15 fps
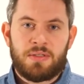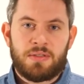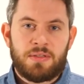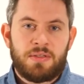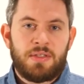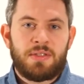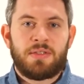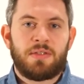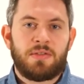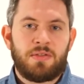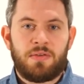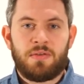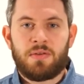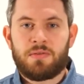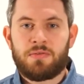So this is
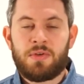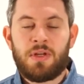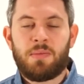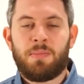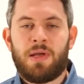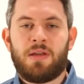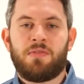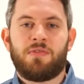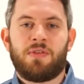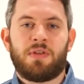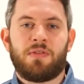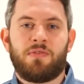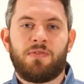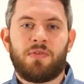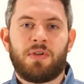a real
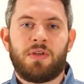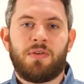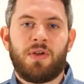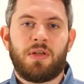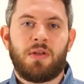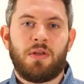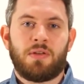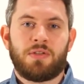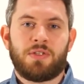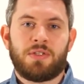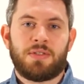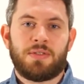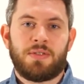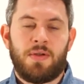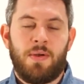benefit for the
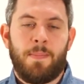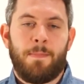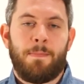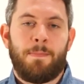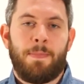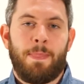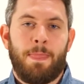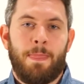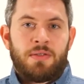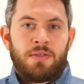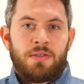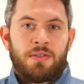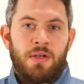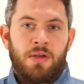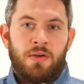radiologist here.
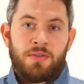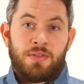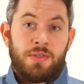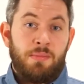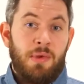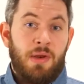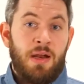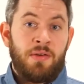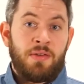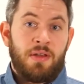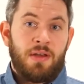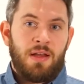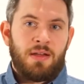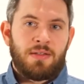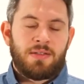So similarity
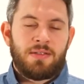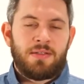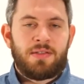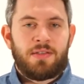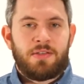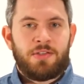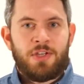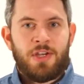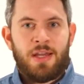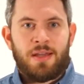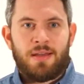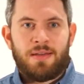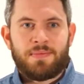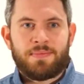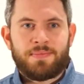analysis,
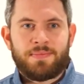check.